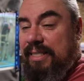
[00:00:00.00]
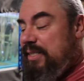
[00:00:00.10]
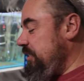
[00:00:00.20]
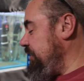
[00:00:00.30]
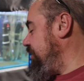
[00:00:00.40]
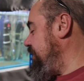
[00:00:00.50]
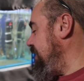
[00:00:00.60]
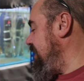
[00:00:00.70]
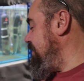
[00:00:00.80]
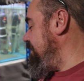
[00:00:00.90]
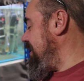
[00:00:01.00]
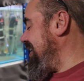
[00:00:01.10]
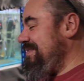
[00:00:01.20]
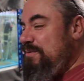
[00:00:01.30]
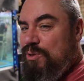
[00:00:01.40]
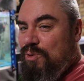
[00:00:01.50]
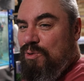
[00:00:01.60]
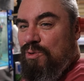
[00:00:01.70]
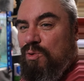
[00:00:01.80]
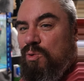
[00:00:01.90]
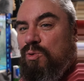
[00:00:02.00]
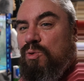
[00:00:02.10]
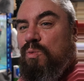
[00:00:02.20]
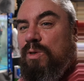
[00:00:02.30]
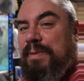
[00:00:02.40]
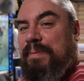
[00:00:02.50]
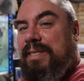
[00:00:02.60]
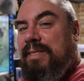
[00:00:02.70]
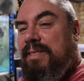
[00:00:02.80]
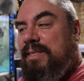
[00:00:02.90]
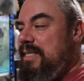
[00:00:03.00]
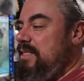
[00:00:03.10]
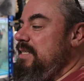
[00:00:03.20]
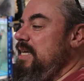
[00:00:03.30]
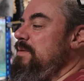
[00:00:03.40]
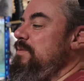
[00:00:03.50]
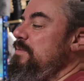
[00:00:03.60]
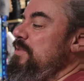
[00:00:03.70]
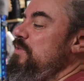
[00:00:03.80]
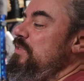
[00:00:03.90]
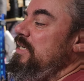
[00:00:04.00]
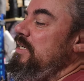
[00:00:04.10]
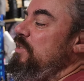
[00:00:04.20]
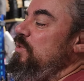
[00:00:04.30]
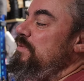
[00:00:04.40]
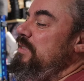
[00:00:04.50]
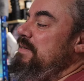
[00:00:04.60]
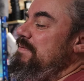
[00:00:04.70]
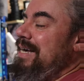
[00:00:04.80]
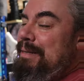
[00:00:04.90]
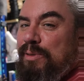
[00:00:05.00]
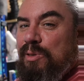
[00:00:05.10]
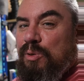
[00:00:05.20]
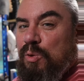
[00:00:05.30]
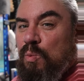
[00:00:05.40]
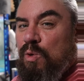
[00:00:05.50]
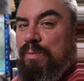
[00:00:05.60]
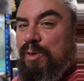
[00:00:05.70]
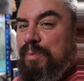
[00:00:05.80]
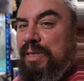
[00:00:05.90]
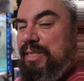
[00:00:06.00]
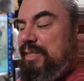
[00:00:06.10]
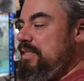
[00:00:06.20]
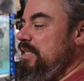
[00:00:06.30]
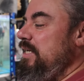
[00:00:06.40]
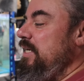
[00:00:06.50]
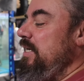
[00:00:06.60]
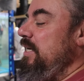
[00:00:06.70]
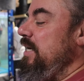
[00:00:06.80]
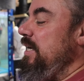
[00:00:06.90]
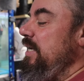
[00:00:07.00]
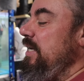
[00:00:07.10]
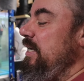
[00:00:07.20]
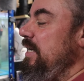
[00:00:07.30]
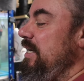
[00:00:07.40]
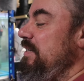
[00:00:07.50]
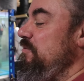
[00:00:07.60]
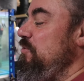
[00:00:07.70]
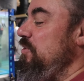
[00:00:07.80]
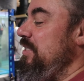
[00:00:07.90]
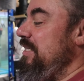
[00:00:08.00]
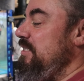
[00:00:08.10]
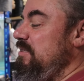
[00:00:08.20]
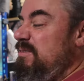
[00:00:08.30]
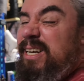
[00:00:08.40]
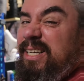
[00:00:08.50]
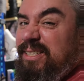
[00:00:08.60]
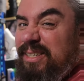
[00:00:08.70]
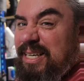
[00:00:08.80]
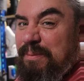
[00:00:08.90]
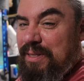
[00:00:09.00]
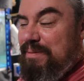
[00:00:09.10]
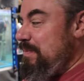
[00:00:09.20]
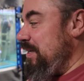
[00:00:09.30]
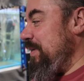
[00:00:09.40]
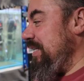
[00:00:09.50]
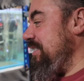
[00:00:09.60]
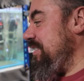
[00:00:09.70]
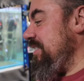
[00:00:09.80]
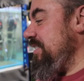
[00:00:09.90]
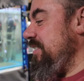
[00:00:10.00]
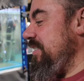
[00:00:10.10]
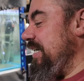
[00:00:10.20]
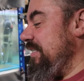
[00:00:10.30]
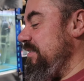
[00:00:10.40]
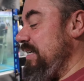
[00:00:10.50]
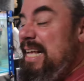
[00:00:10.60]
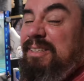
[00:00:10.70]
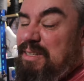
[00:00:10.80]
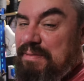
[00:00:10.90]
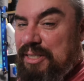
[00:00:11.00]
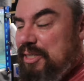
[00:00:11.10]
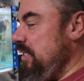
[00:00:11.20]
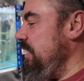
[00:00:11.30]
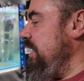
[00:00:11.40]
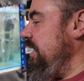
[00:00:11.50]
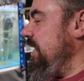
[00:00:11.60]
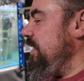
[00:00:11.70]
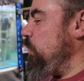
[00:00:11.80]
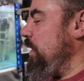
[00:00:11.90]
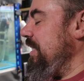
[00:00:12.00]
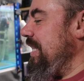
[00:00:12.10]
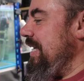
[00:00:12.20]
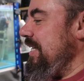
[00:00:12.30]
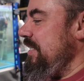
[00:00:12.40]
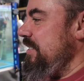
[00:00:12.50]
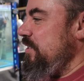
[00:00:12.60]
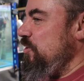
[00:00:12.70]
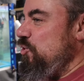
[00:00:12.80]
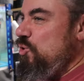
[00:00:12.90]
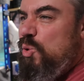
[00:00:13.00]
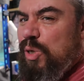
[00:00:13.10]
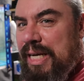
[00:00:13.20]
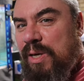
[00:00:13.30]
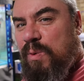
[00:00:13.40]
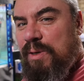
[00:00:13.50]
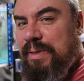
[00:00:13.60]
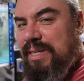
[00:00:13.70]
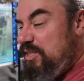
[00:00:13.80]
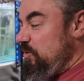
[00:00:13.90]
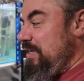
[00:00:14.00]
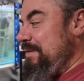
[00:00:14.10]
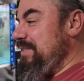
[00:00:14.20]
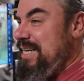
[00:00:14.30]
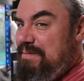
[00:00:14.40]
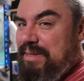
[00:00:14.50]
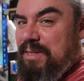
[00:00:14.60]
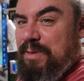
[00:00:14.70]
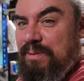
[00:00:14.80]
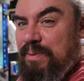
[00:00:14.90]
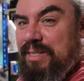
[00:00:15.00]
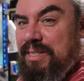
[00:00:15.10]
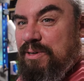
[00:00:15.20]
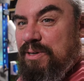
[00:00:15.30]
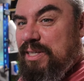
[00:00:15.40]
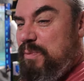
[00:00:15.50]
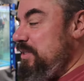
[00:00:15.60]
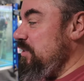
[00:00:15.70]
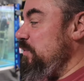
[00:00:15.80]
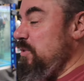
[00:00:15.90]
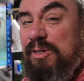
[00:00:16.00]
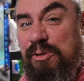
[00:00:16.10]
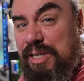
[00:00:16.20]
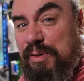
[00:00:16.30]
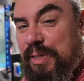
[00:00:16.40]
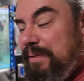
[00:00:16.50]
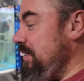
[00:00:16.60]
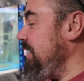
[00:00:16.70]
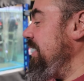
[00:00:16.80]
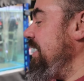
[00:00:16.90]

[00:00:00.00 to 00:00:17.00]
As such, um, I have two go-to worming medicines. This time I'm going to be using Cloverleaf Absolute Wormer Plus. I've used this regularly with my big discus and, and other fish, as well as Kusuri wormer. I just don't happen to have the other one, whereas I've got this one. So we're going to use this one.